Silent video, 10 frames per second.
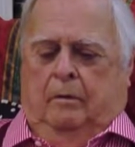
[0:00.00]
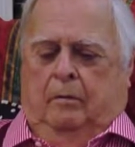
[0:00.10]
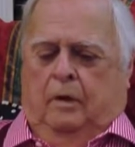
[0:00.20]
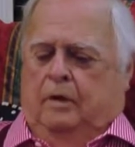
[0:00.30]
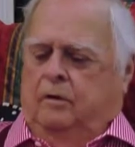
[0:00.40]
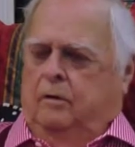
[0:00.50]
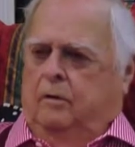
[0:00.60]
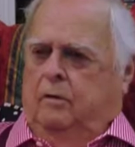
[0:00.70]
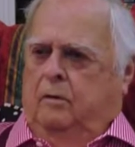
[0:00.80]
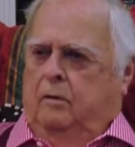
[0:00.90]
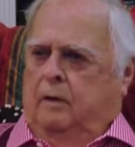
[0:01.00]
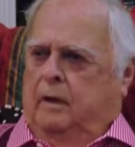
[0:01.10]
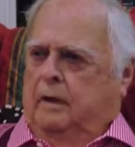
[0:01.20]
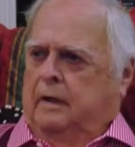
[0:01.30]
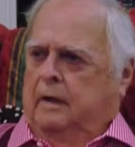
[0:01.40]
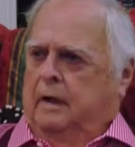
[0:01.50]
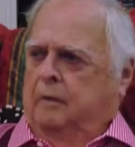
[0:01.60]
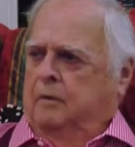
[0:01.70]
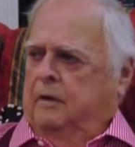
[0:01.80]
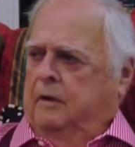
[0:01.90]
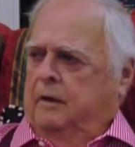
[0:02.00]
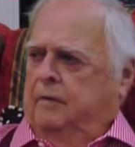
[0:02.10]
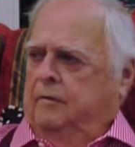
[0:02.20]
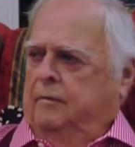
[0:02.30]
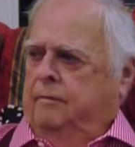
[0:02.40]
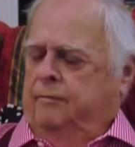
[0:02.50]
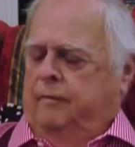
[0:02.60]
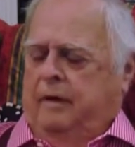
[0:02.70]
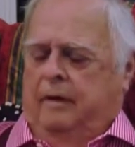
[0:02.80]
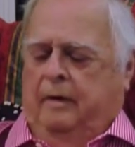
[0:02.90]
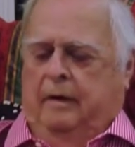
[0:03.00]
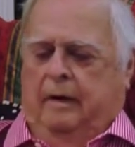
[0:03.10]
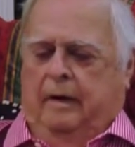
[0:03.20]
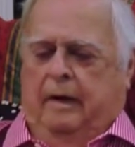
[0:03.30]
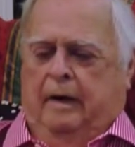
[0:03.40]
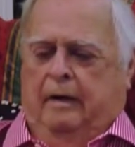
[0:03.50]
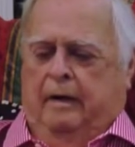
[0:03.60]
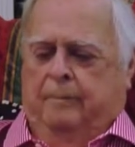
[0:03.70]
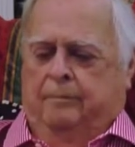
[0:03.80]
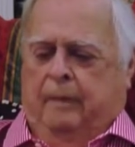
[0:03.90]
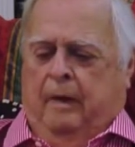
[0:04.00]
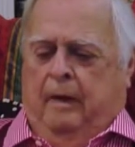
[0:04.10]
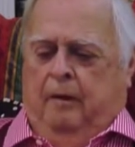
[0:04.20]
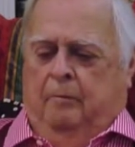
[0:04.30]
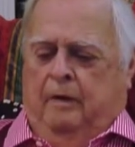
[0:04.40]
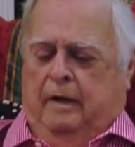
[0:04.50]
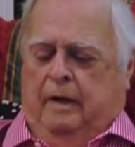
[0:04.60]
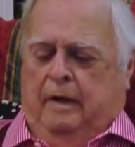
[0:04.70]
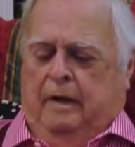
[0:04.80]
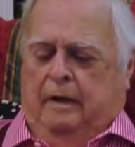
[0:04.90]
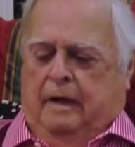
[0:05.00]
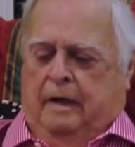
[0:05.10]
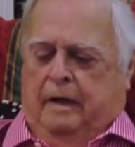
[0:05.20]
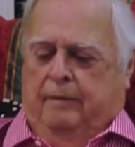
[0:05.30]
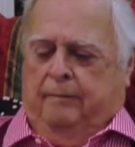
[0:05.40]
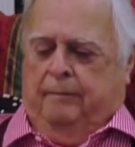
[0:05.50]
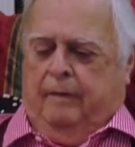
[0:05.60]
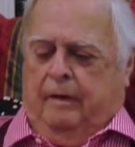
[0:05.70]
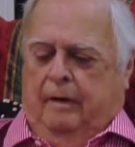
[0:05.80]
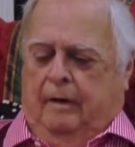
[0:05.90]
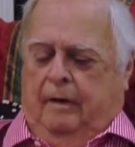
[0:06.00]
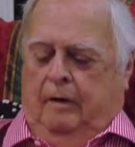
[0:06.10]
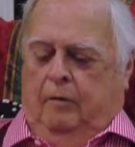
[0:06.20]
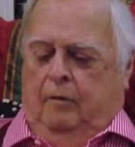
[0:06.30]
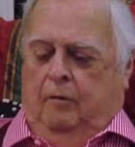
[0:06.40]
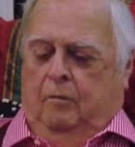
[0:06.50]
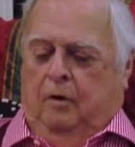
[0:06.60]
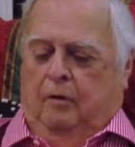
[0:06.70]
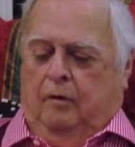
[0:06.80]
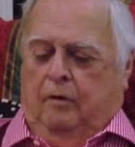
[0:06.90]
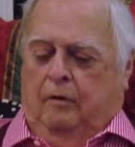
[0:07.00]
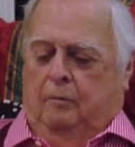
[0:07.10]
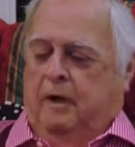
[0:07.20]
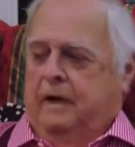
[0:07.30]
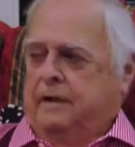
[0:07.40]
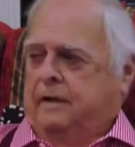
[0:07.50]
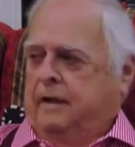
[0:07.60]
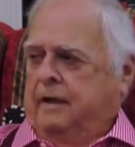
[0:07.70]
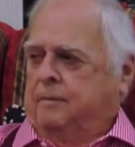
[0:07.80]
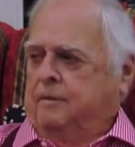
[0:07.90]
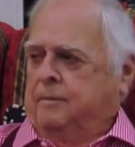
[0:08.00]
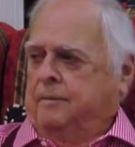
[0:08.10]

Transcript: went to Litton, I believe, and uh, but he and I were both on debate teams,